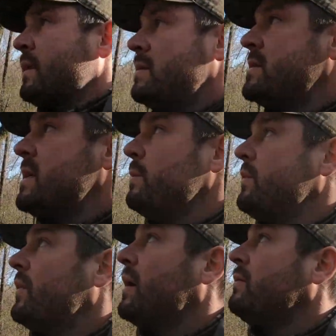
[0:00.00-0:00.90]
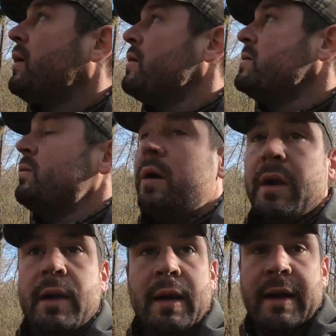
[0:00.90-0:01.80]
75 yards
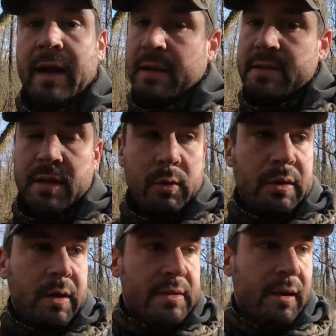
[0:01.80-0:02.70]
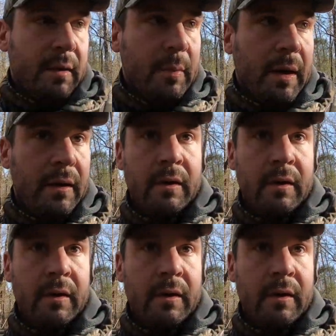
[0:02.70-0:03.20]
away. I gotta see what that's all about.